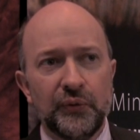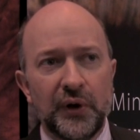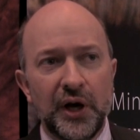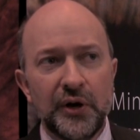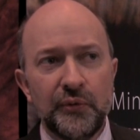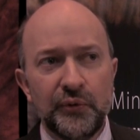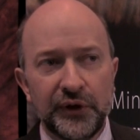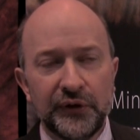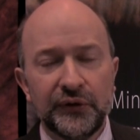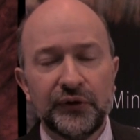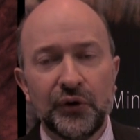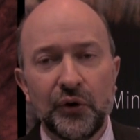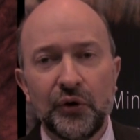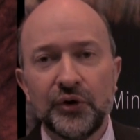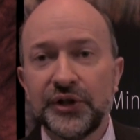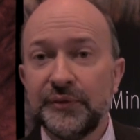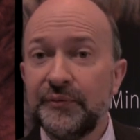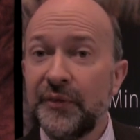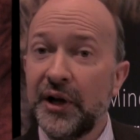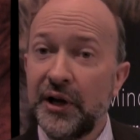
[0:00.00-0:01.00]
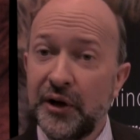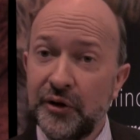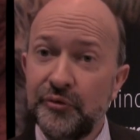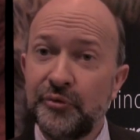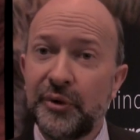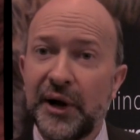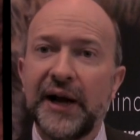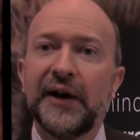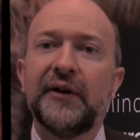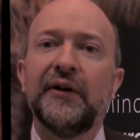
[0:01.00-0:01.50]
I would have thought, and my
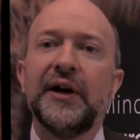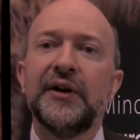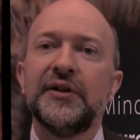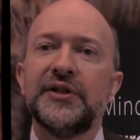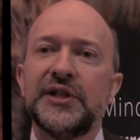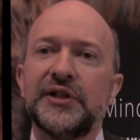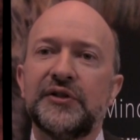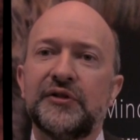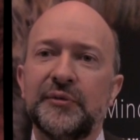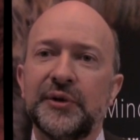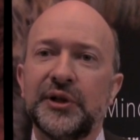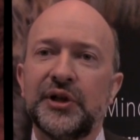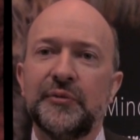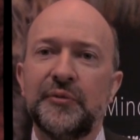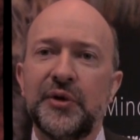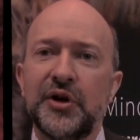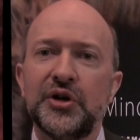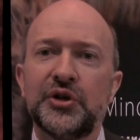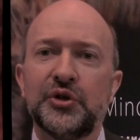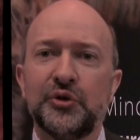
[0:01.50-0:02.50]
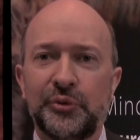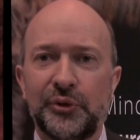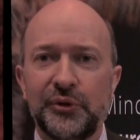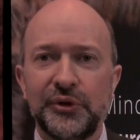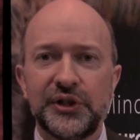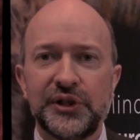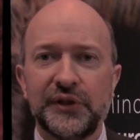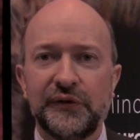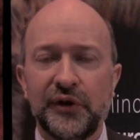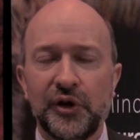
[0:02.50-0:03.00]
own background is from a commercial
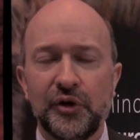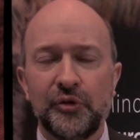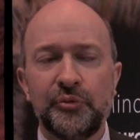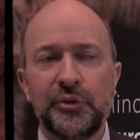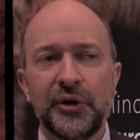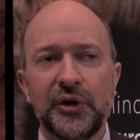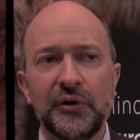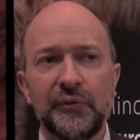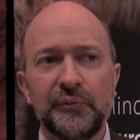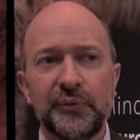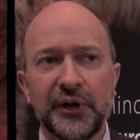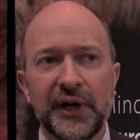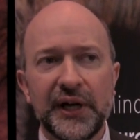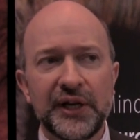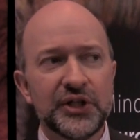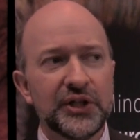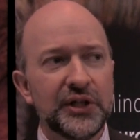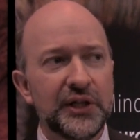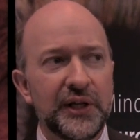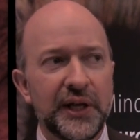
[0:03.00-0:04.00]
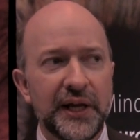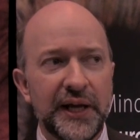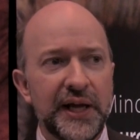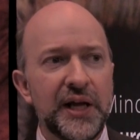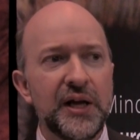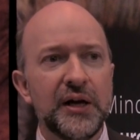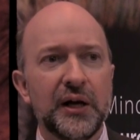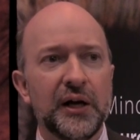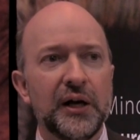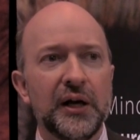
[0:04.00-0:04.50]
point of view, but actually
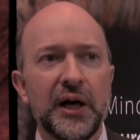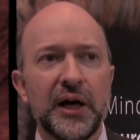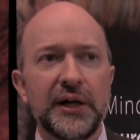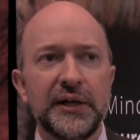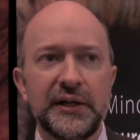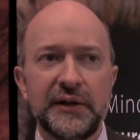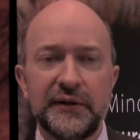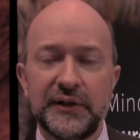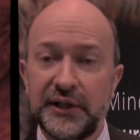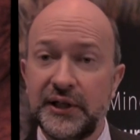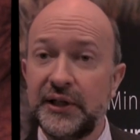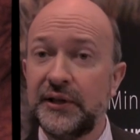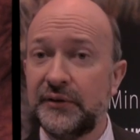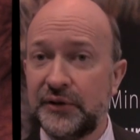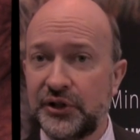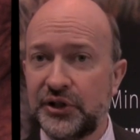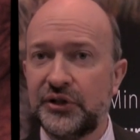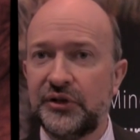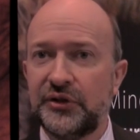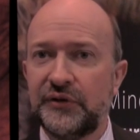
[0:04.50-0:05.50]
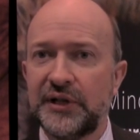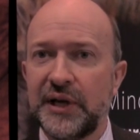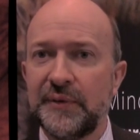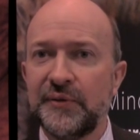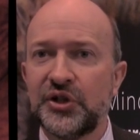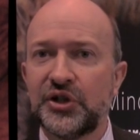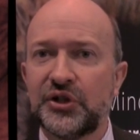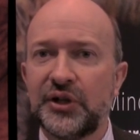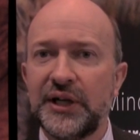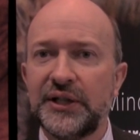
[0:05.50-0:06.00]
here, and indeed
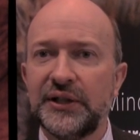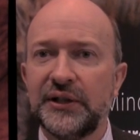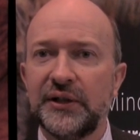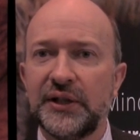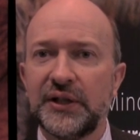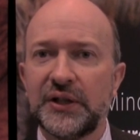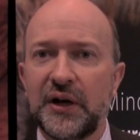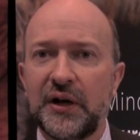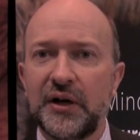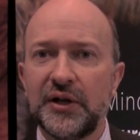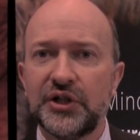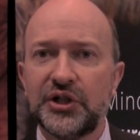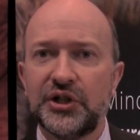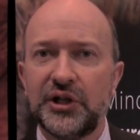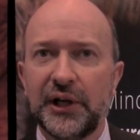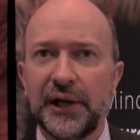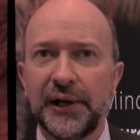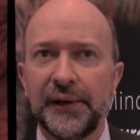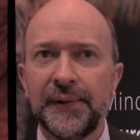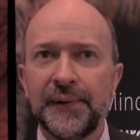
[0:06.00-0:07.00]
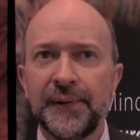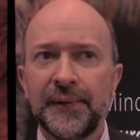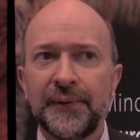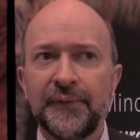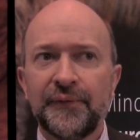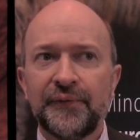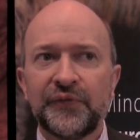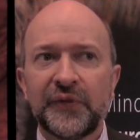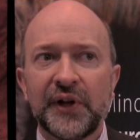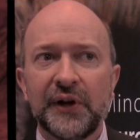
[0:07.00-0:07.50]
demonstrating this last year,
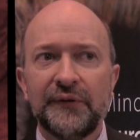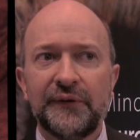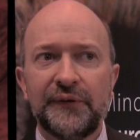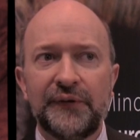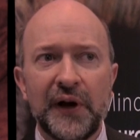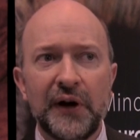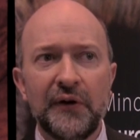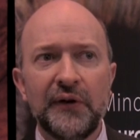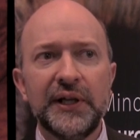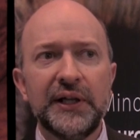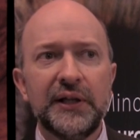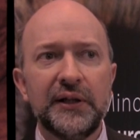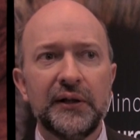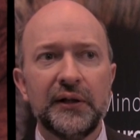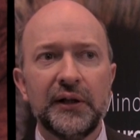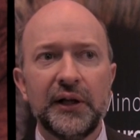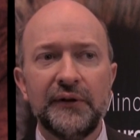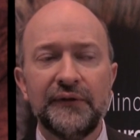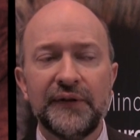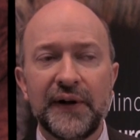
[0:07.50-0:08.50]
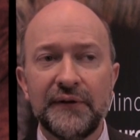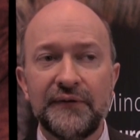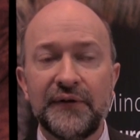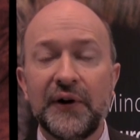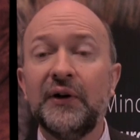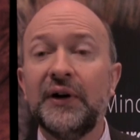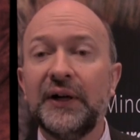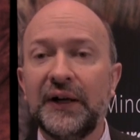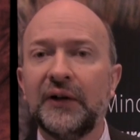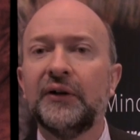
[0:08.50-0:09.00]
in fact
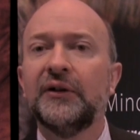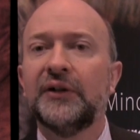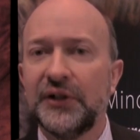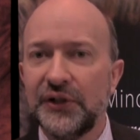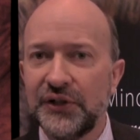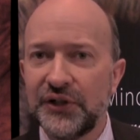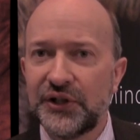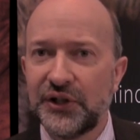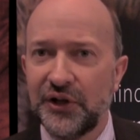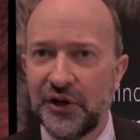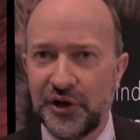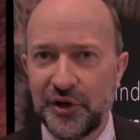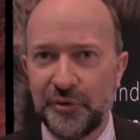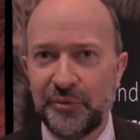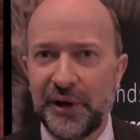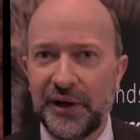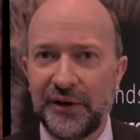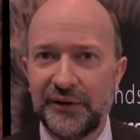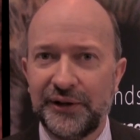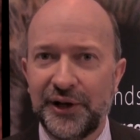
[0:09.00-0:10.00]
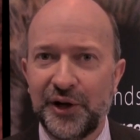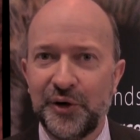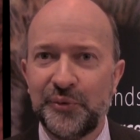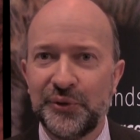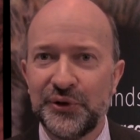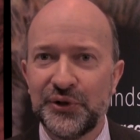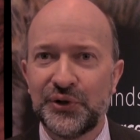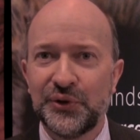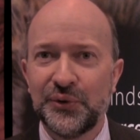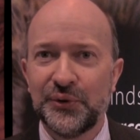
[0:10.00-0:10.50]
very little concern about the
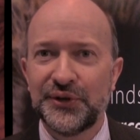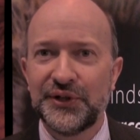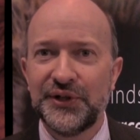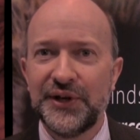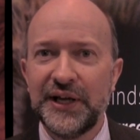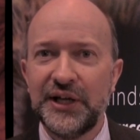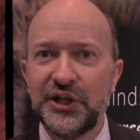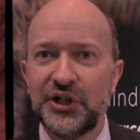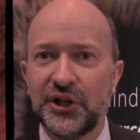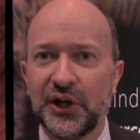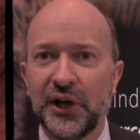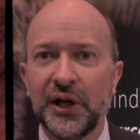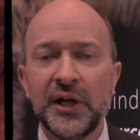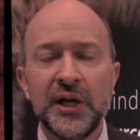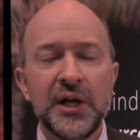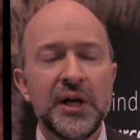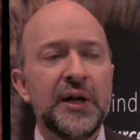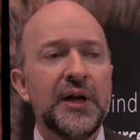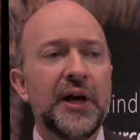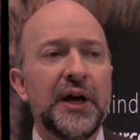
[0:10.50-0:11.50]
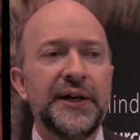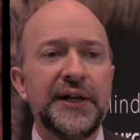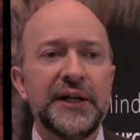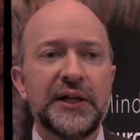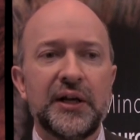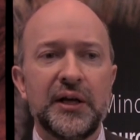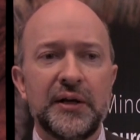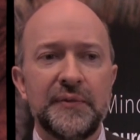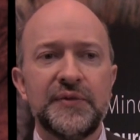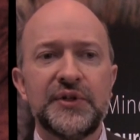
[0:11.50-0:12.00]
open source nature, and
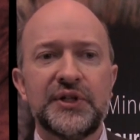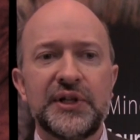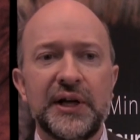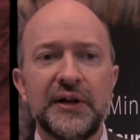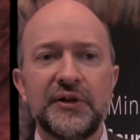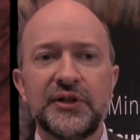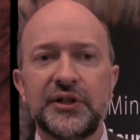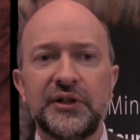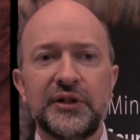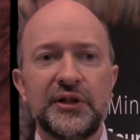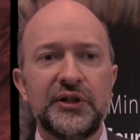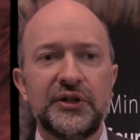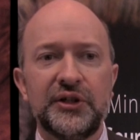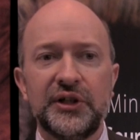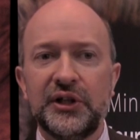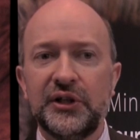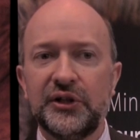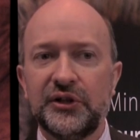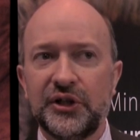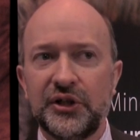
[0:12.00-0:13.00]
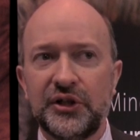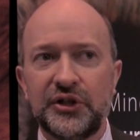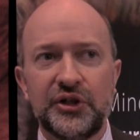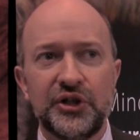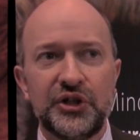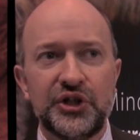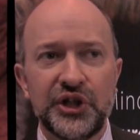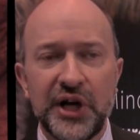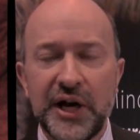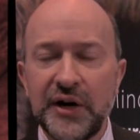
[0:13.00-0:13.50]
it comes down to
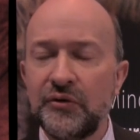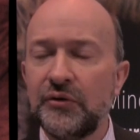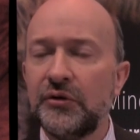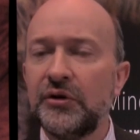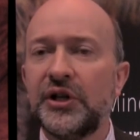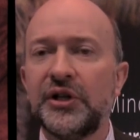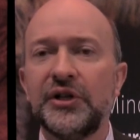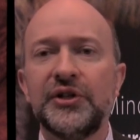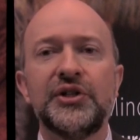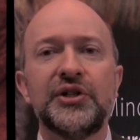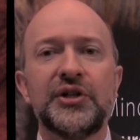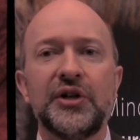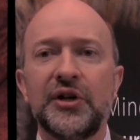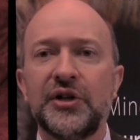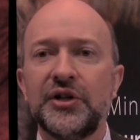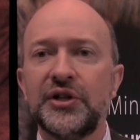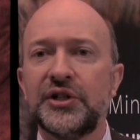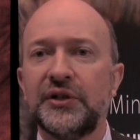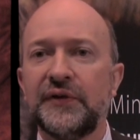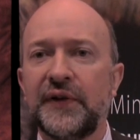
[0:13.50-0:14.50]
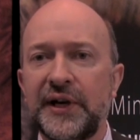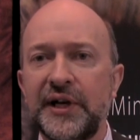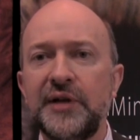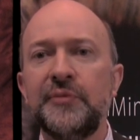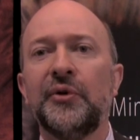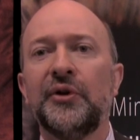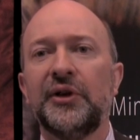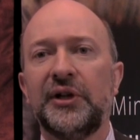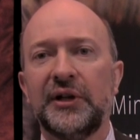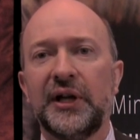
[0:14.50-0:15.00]
the general concerns of
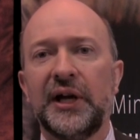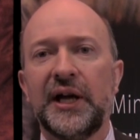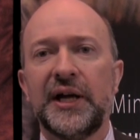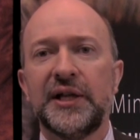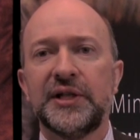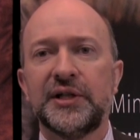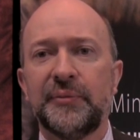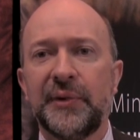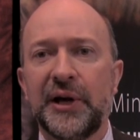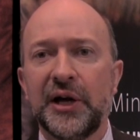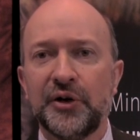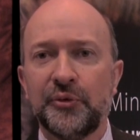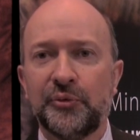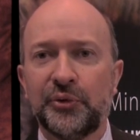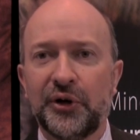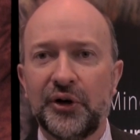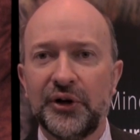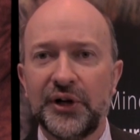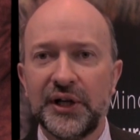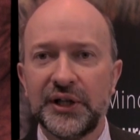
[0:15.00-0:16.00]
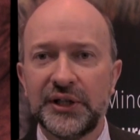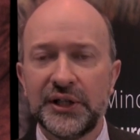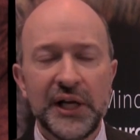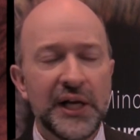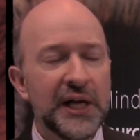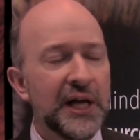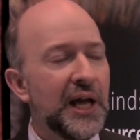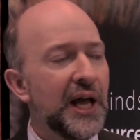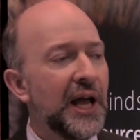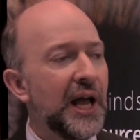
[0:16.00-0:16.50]
anybody that has about a product.
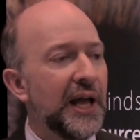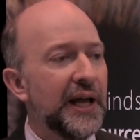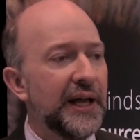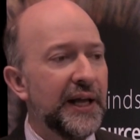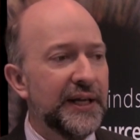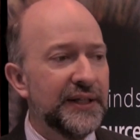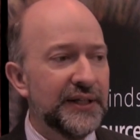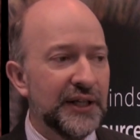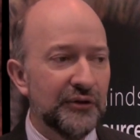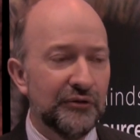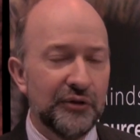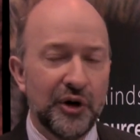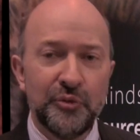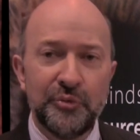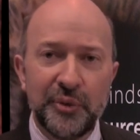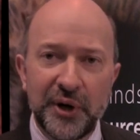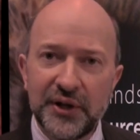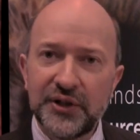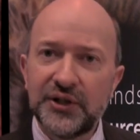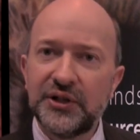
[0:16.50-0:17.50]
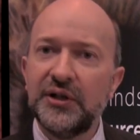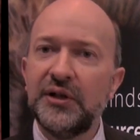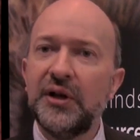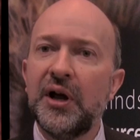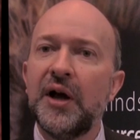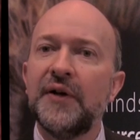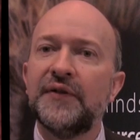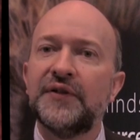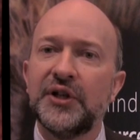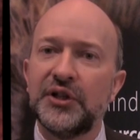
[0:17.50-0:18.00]
Is it robust
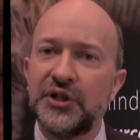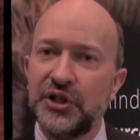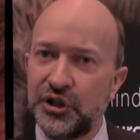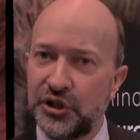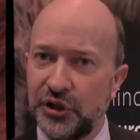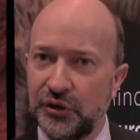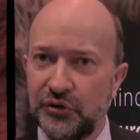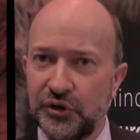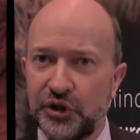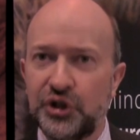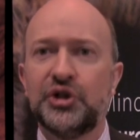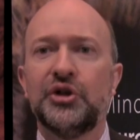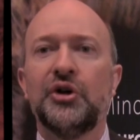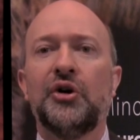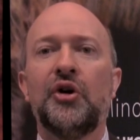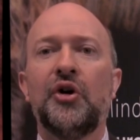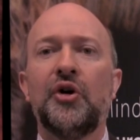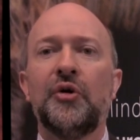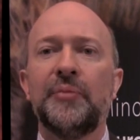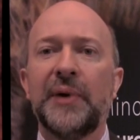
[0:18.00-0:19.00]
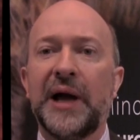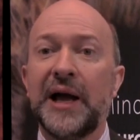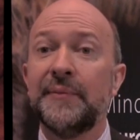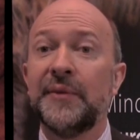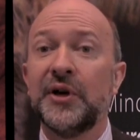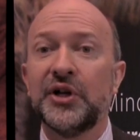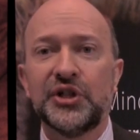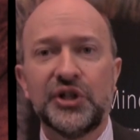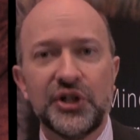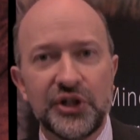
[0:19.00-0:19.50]
enough? Does it do the job? How
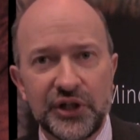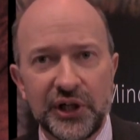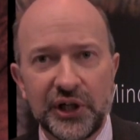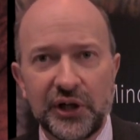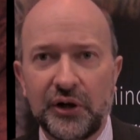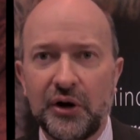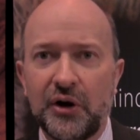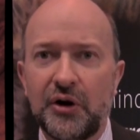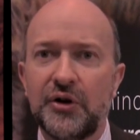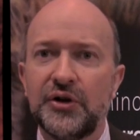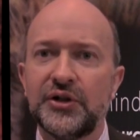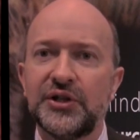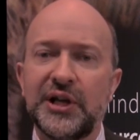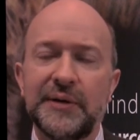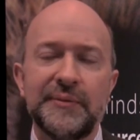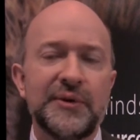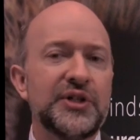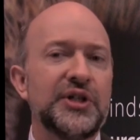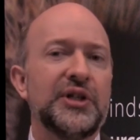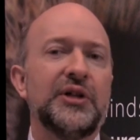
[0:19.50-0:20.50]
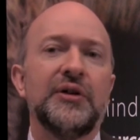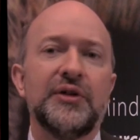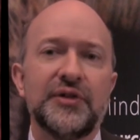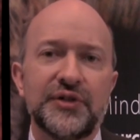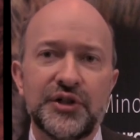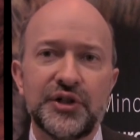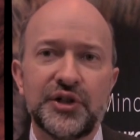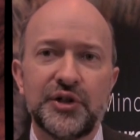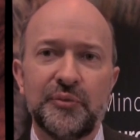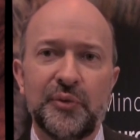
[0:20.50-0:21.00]
much does it cost? How much it
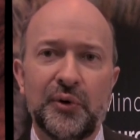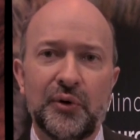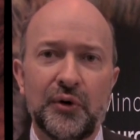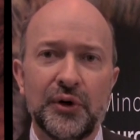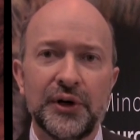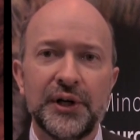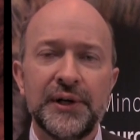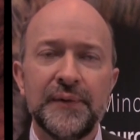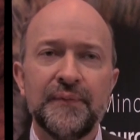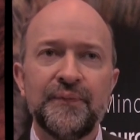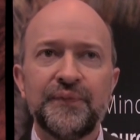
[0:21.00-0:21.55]
costs to support?